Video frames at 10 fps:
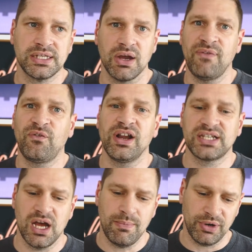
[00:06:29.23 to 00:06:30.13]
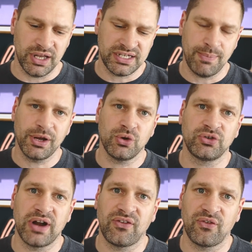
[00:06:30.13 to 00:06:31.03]
if, for example, a typical
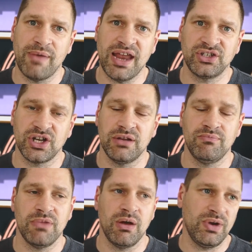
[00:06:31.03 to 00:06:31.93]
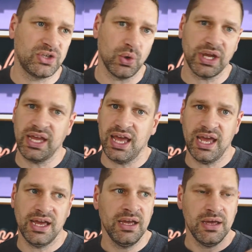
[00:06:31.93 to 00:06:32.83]
transformation, and we're talking
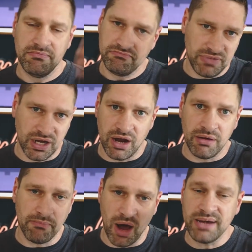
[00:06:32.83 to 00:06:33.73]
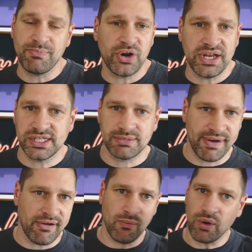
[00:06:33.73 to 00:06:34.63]
here, you know, mind, body and
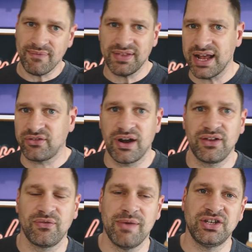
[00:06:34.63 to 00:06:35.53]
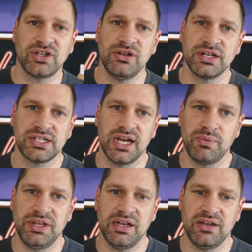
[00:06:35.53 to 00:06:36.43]
spirit, whatever that transformation looks like with
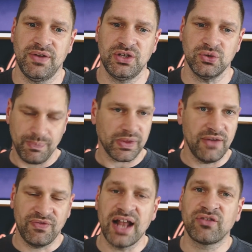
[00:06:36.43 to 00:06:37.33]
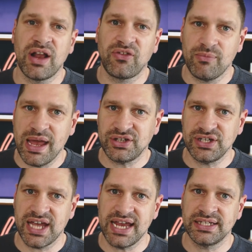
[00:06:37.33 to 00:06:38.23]
the individual. If that transformation
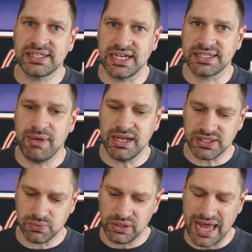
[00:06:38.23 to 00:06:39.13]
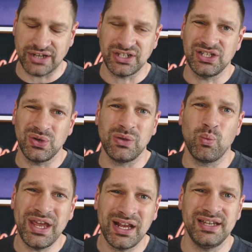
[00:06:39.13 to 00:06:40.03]
takes 6 months, well, actually doing
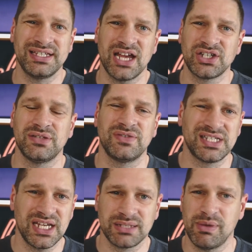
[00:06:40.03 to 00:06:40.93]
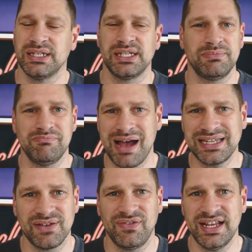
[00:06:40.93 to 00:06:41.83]
weekly sessions for 6 months is
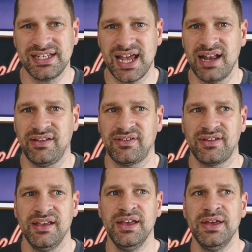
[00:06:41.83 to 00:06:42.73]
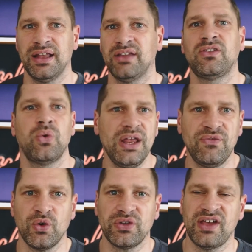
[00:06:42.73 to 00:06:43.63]
massively intense. That's
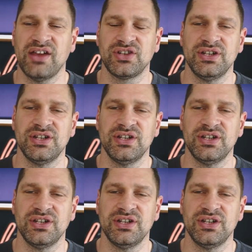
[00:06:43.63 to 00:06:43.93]
24 sessions,